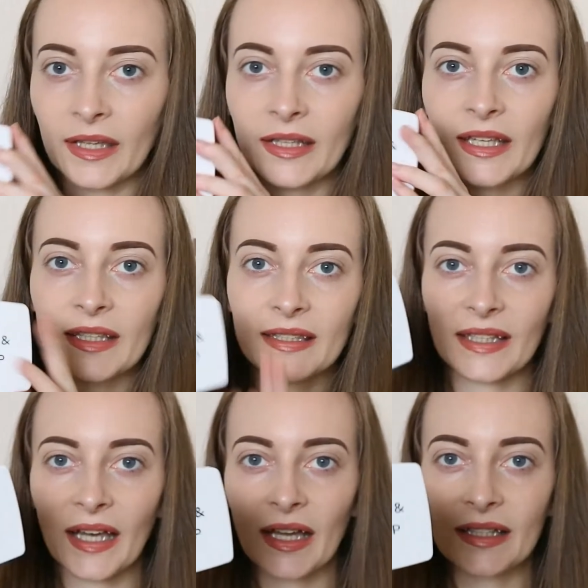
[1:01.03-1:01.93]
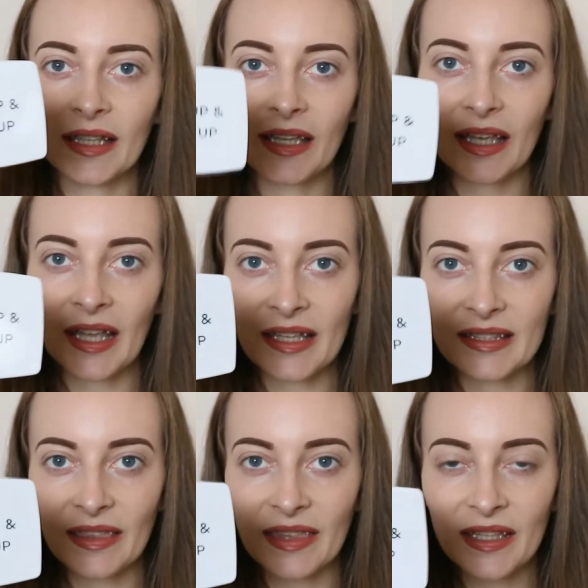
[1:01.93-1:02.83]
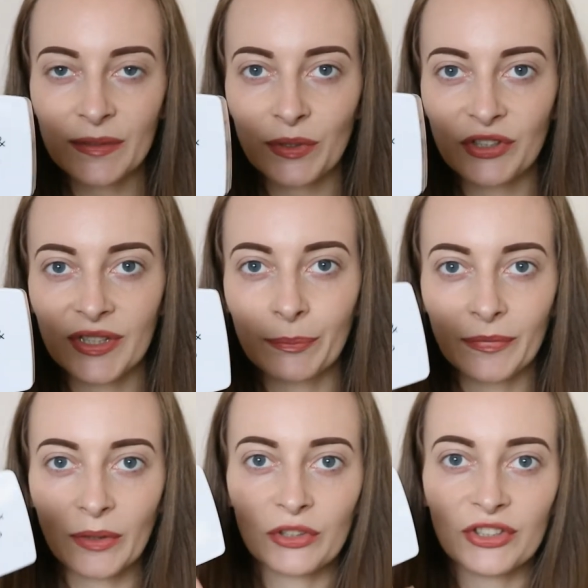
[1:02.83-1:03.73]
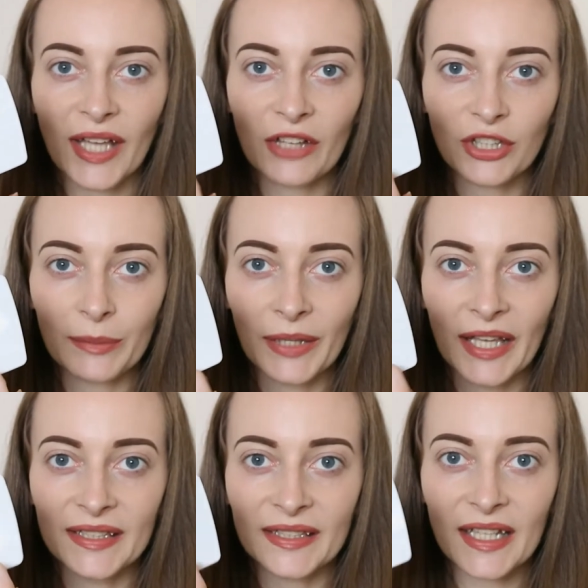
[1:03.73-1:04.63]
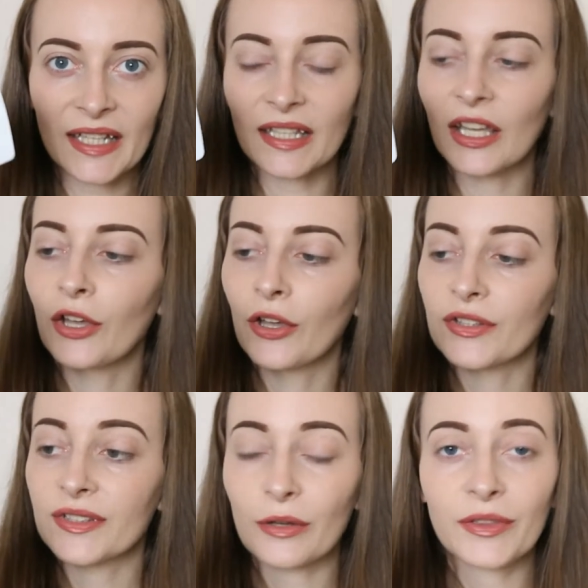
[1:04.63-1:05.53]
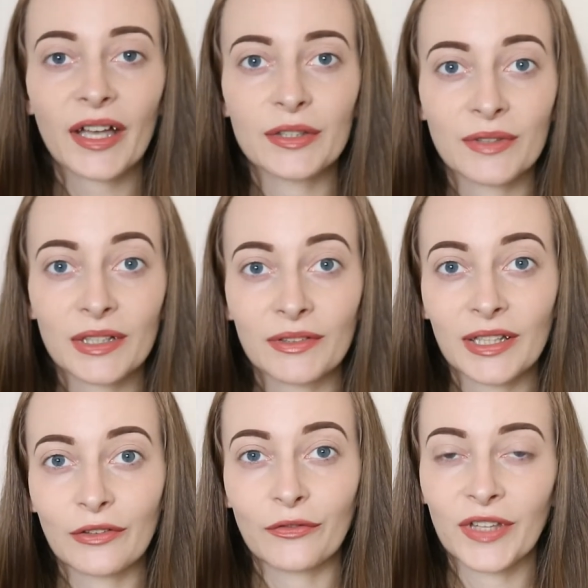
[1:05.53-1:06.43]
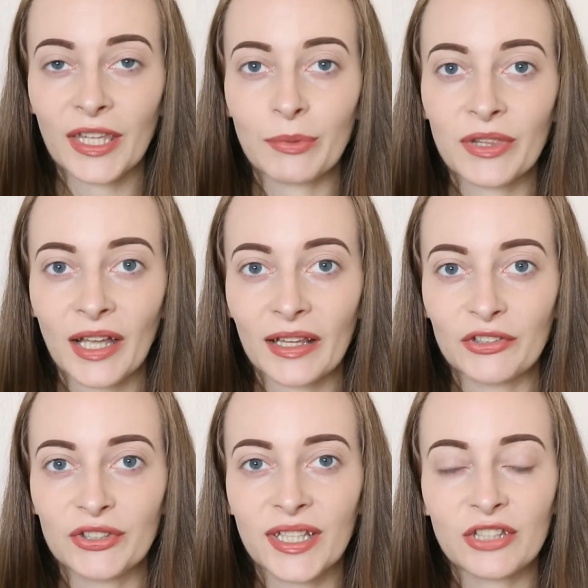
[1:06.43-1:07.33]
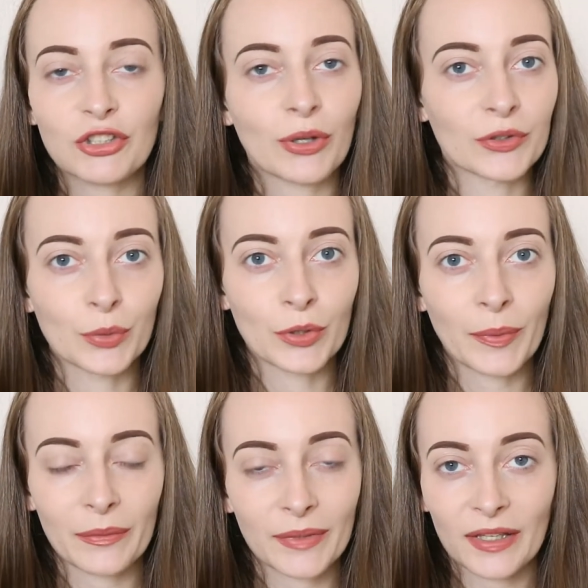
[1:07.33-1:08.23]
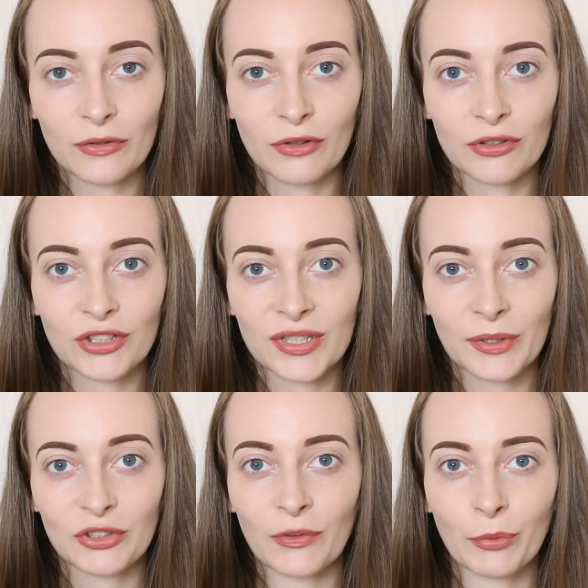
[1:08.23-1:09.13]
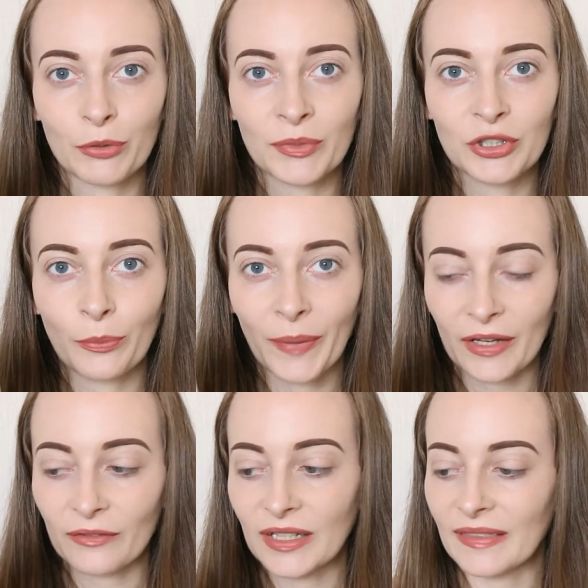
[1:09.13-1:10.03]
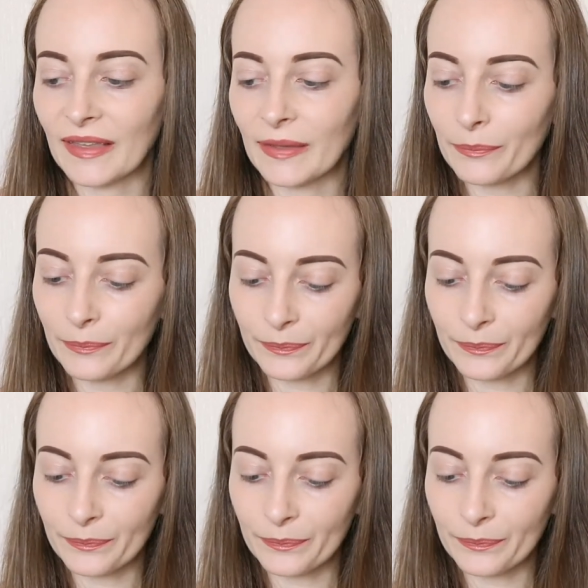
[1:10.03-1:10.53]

then inside is this, which is actually plastic, so that is really good for keeping the eyelashes in. You don't have to worry about them getting crushed, especially if you put them in your bag or anything.